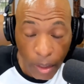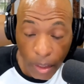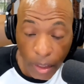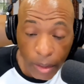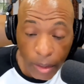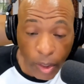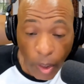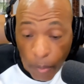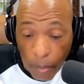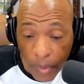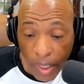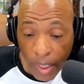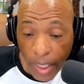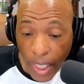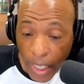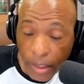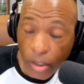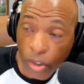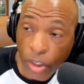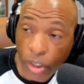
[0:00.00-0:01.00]
Something
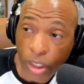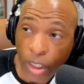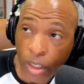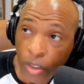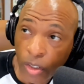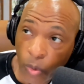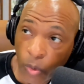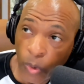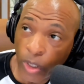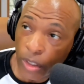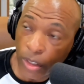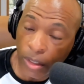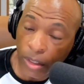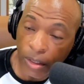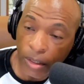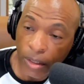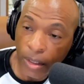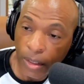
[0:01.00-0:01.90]
has to change, coach.